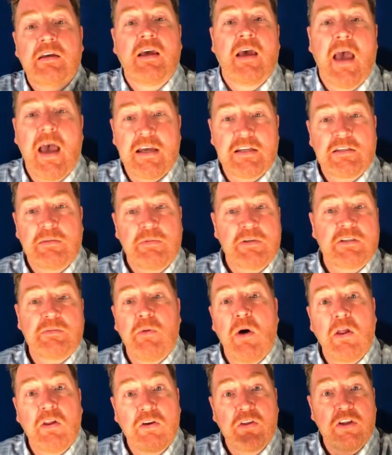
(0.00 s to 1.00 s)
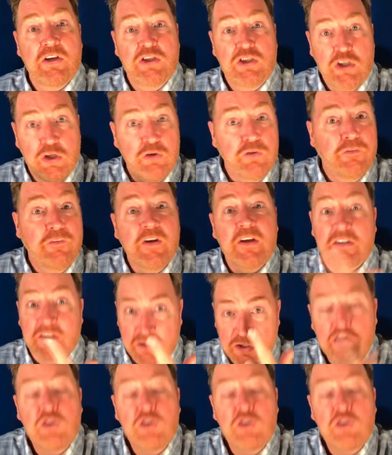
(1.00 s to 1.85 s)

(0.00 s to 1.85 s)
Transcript: has to be smaller than 2/5.